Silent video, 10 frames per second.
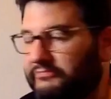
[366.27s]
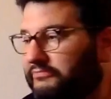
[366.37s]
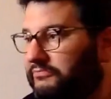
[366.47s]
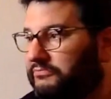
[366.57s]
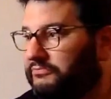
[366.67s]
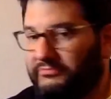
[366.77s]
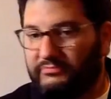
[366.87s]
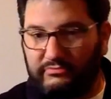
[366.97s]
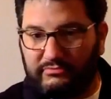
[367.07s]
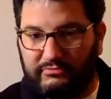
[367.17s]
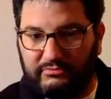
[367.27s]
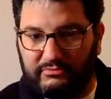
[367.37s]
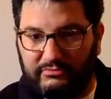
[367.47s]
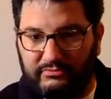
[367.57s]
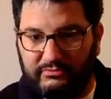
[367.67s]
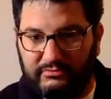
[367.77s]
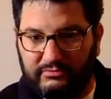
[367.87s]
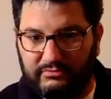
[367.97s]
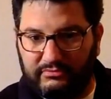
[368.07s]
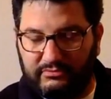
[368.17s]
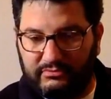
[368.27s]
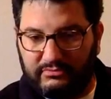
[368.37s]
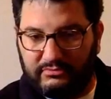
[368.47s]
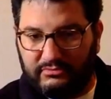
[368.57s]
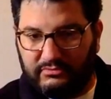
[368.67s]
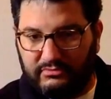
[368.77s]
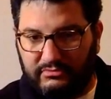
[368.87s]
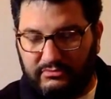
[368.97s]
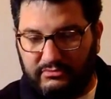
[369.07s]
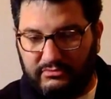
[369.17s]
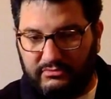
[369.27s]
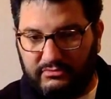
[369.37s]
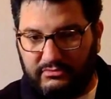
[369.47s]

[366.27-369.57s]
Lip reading: (silent)